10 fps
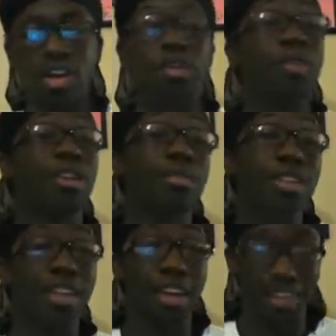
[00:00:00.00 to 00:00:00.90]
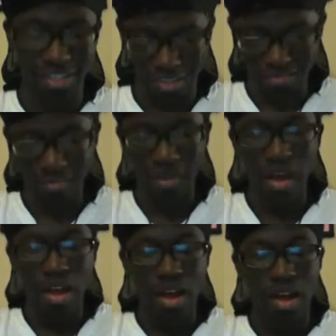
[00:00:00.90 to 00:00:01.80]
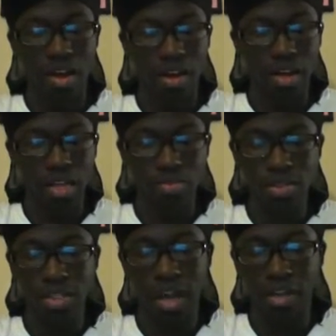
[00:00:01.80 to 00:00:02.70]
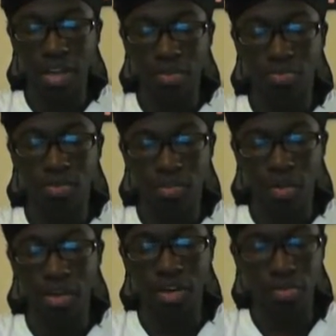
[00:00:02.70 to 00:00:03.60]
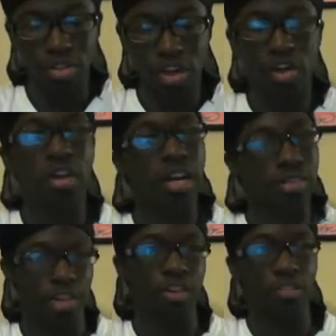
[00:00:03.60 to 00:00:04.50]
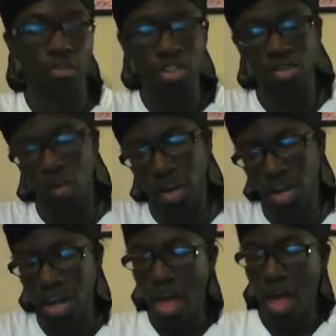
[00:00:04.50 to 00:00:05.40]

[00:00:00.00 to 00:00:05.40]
Nobody really cares. Next, we see Hakeem is performing a new song at the interview with Sway.